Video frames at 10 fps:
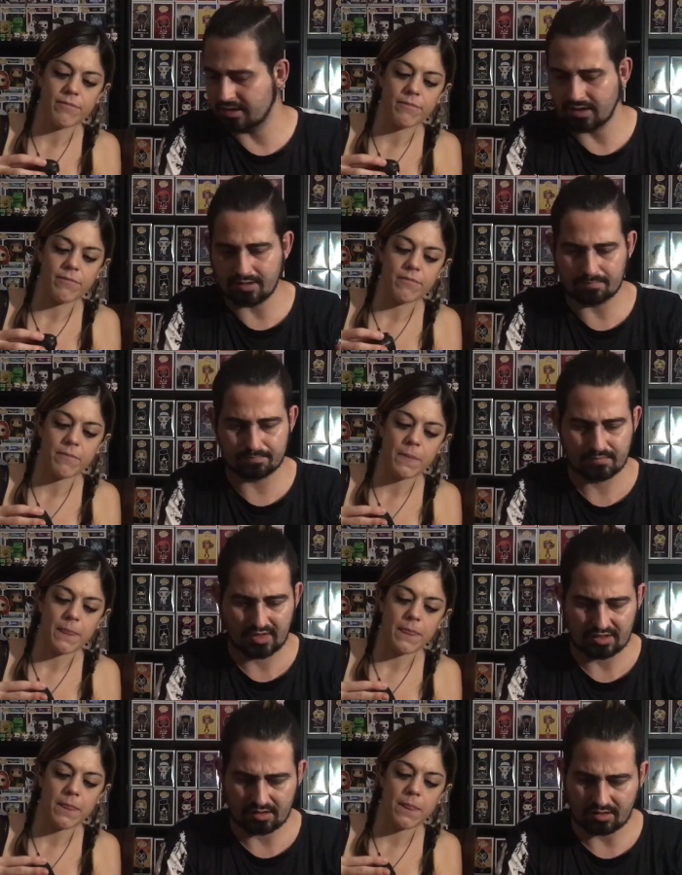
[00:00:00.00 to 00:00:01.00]
Speaker 1: um,
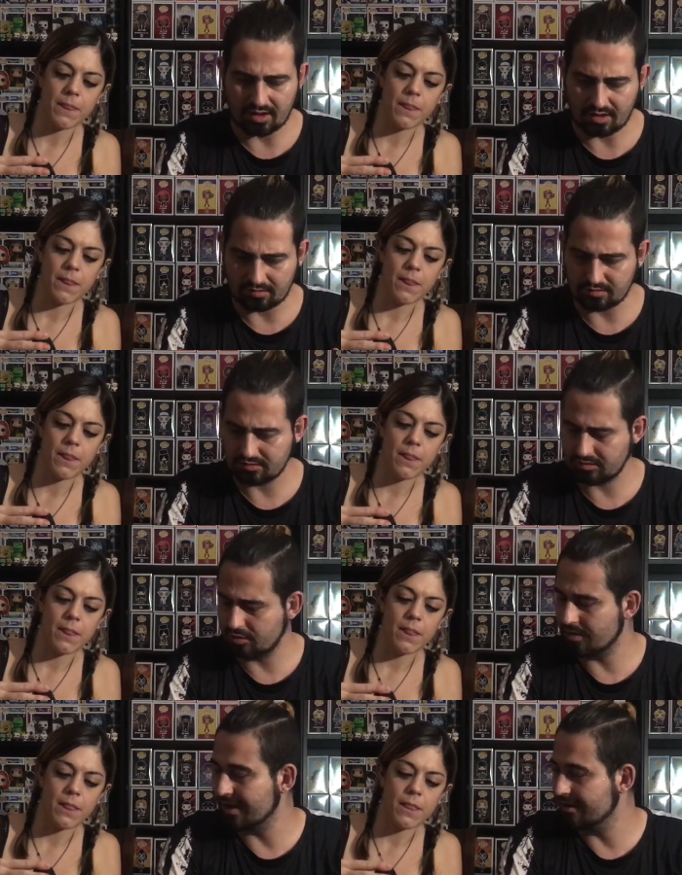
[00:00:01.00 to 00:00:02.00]
uh,
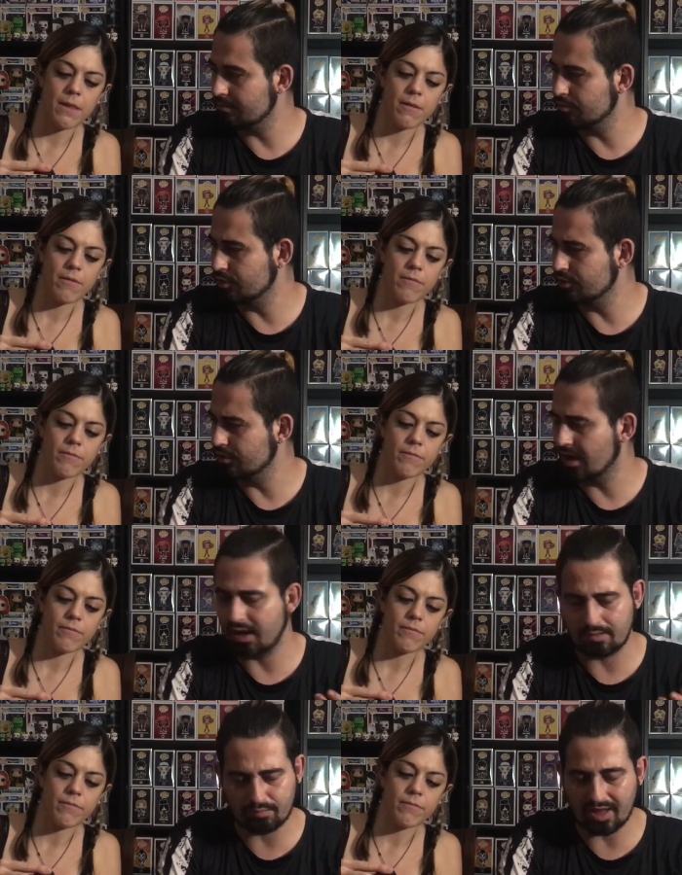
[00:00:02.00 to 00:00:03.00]
create blue,
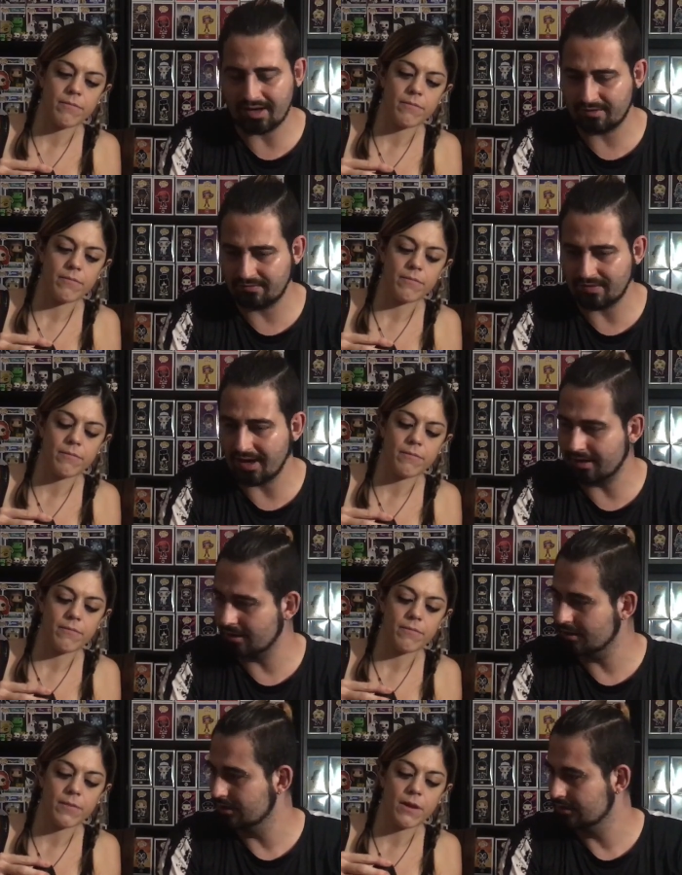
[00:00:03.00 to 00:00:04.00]
uh, black
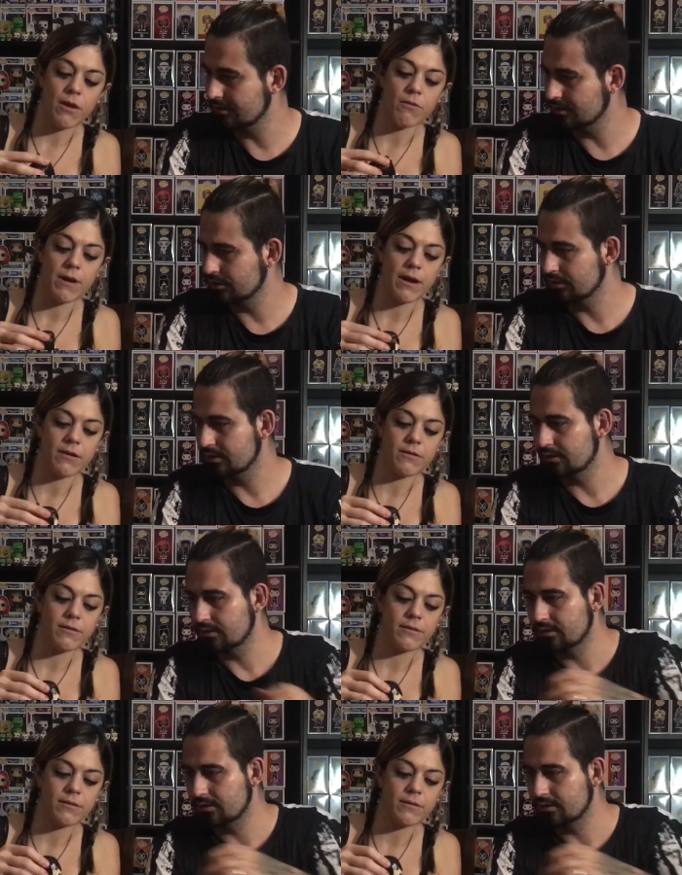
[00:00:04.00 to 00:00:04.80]
fire. Oh wow!